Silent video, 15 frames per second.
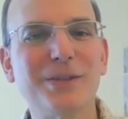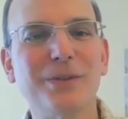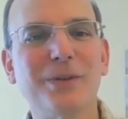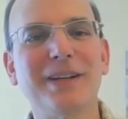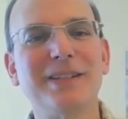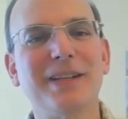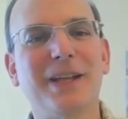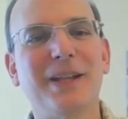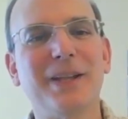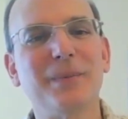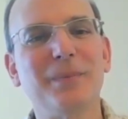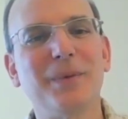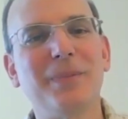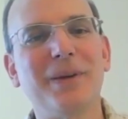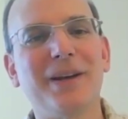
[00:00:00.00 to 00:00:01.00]
You want to tell
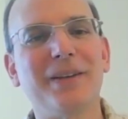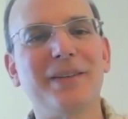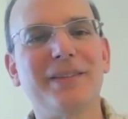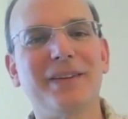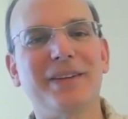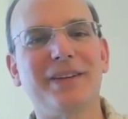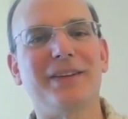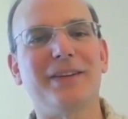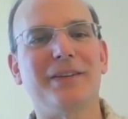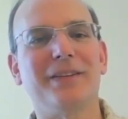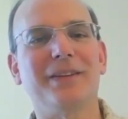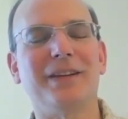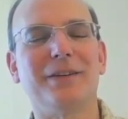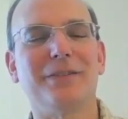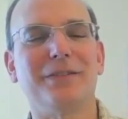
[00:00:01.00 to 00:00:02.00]
them about uh,
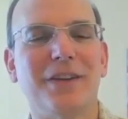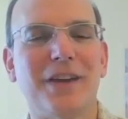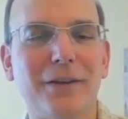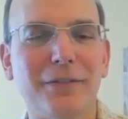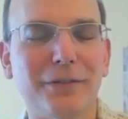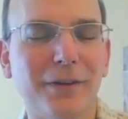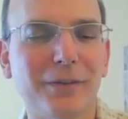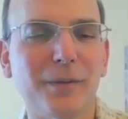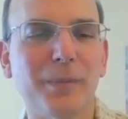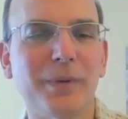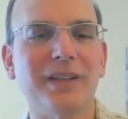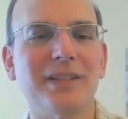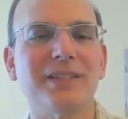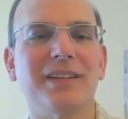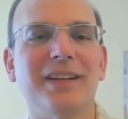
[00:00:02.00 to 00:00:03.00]
the gift you have for
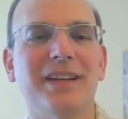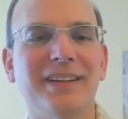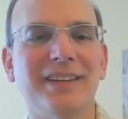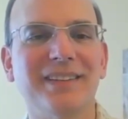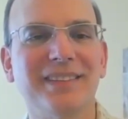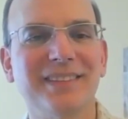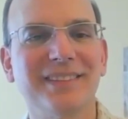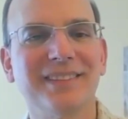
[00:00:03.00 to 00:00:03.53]
everybody today?